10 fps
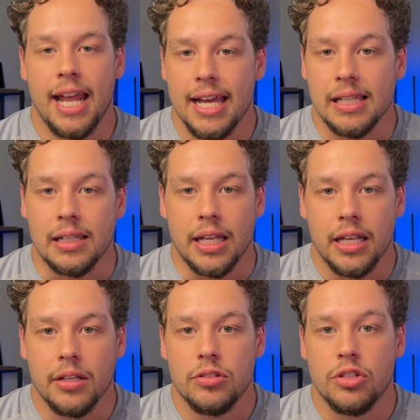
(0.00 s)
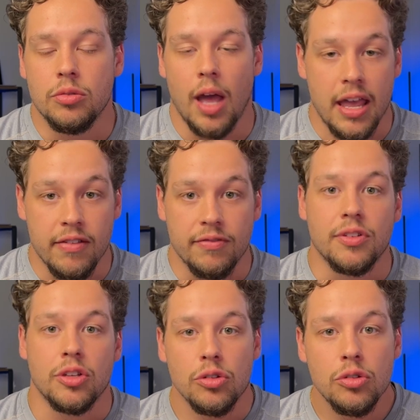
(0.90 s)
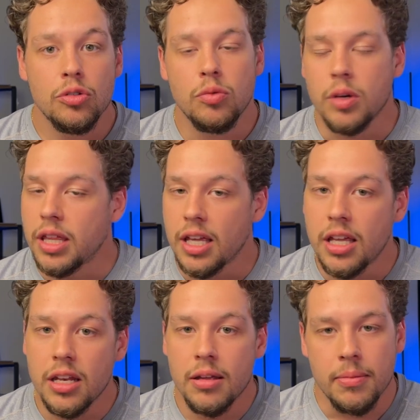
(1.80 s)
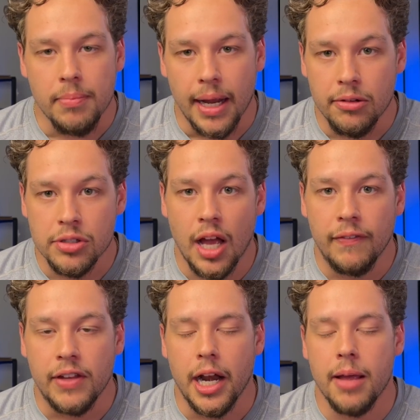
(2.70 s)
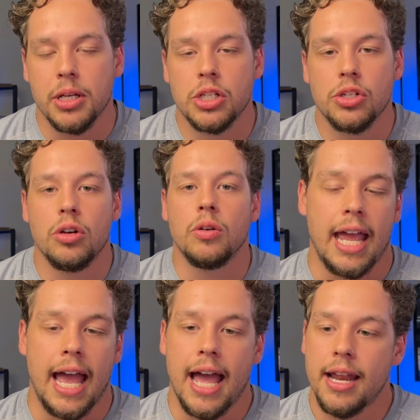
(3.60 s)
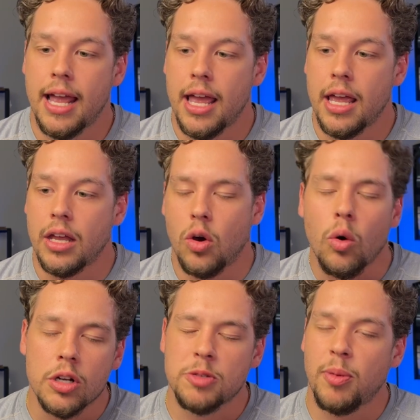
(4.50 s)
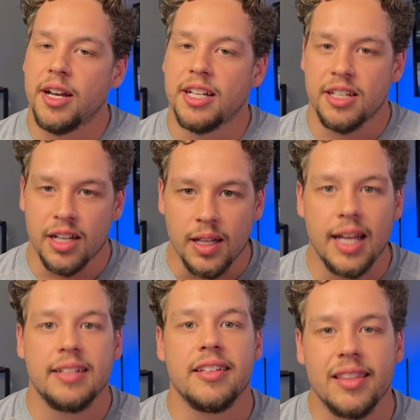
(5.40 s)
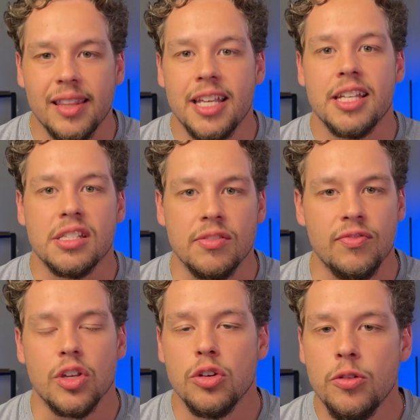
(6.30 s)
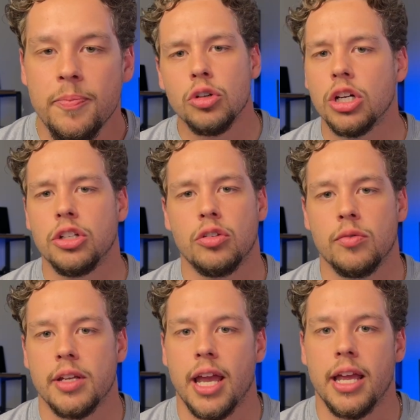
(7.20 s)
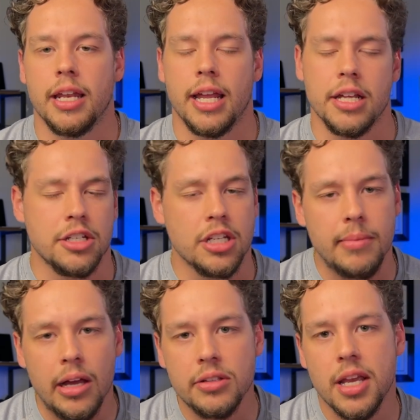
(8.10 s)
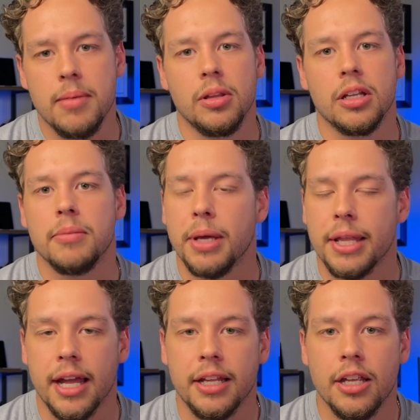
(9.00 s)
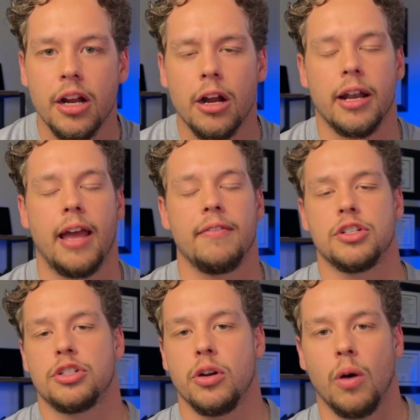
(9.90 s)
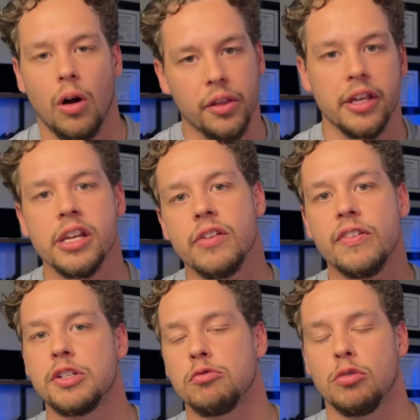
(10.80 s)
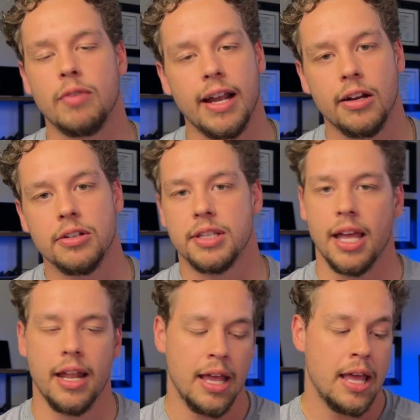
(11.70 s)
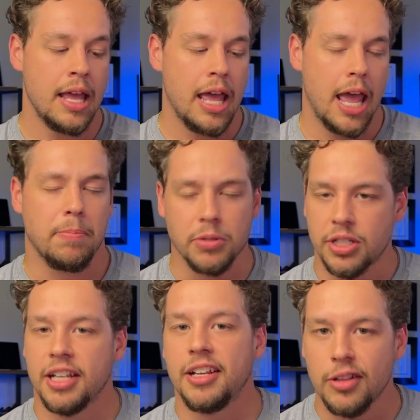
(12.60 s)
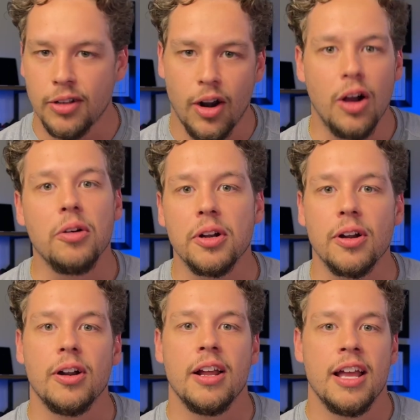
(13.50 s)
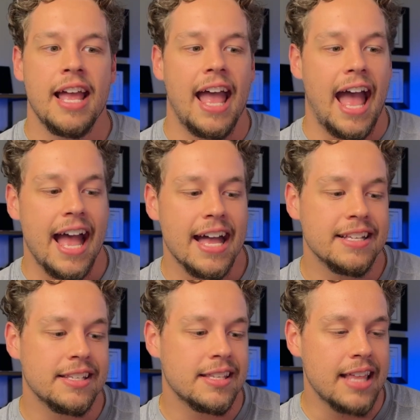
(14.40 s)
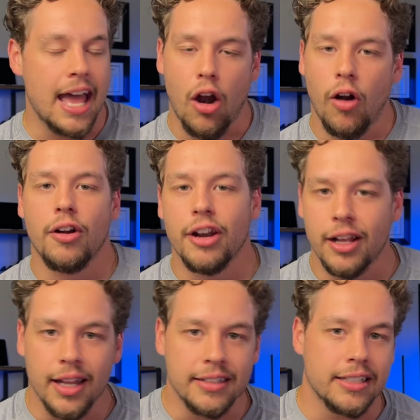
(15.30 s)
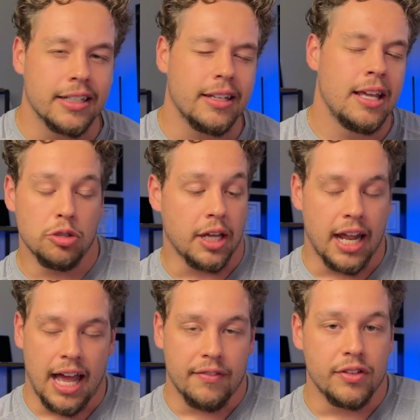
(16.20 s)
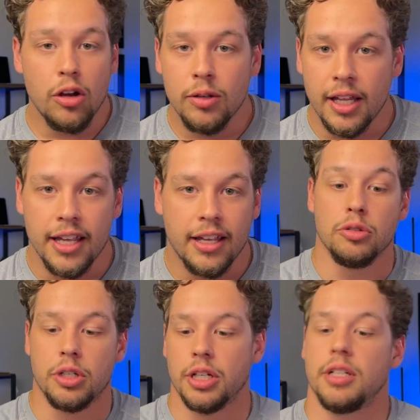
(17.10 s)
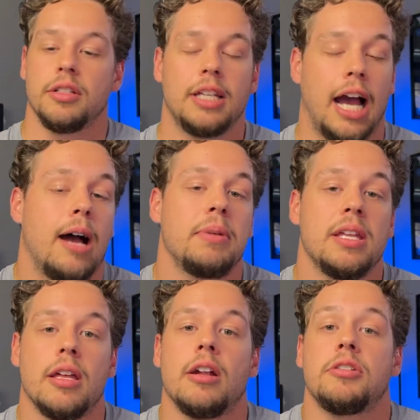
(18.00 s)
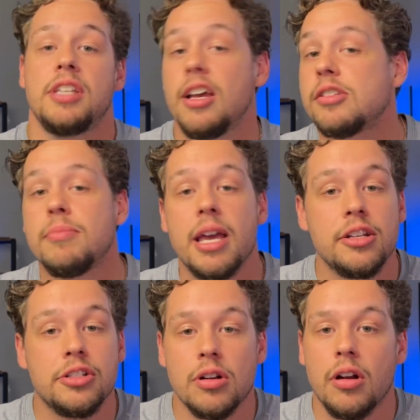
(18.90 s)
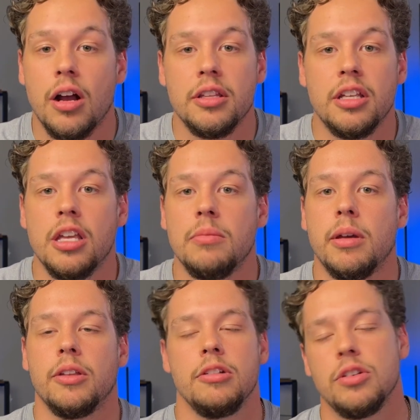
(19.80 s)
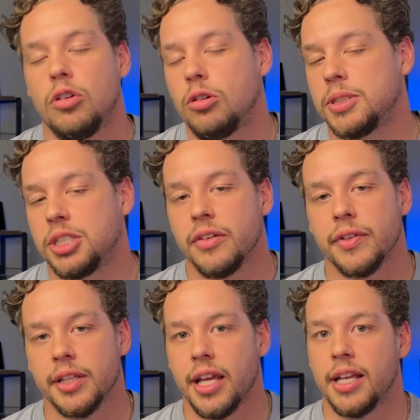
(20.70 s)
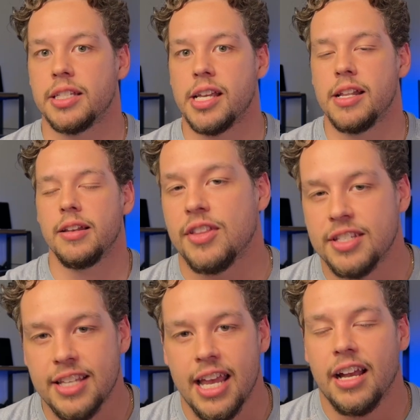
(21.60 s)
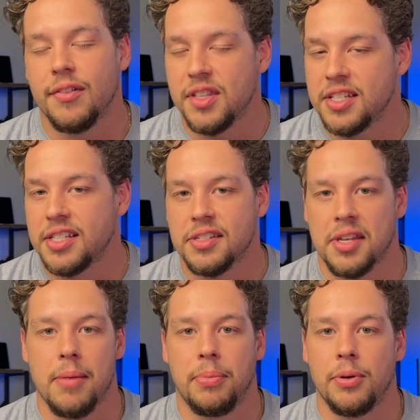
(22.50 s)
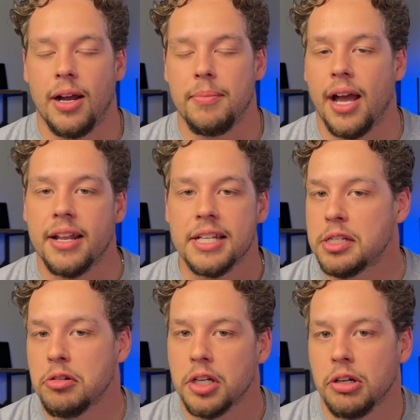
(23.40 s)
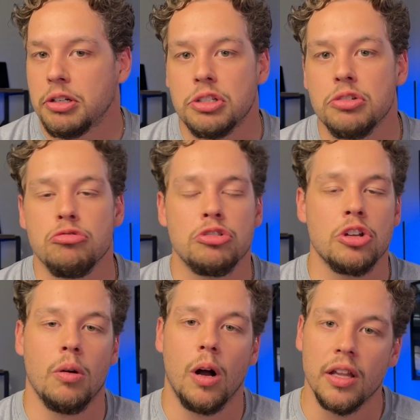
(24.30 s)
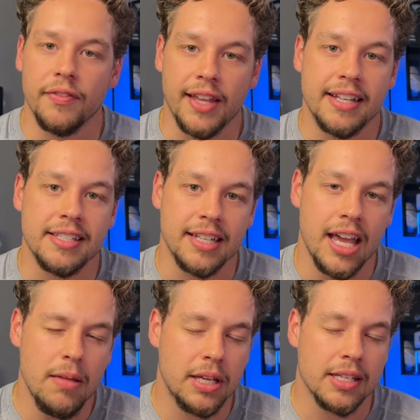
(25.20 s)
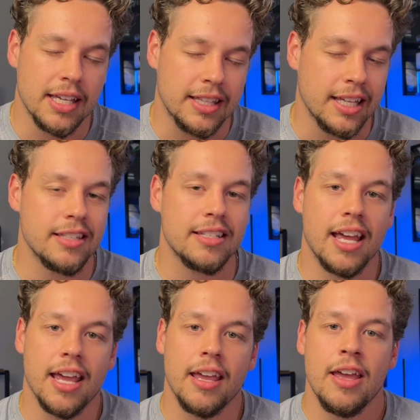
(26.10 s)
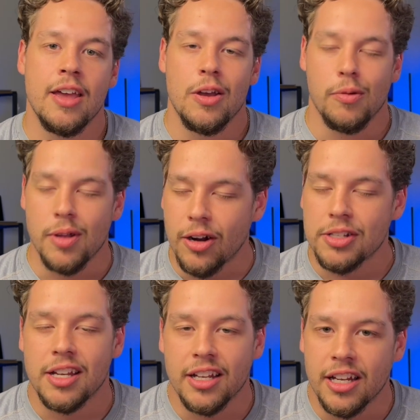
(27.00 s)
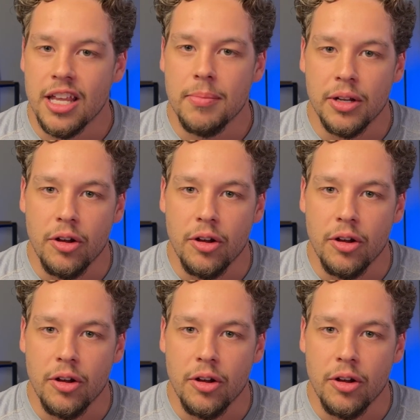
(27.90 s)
a link to a view within Microsoft Dynamics. So they had a corresponding neglected leads view. You could create an HTML table and embed that here and have it show all the individual records that a particular owner has that are neglected. You could have no link. You could copy their sales manager on the email. There's a whole bunch of different things. And for the sake of this example, I'm not necessarily going to show all of that today, because at the end of the day, we are sending an email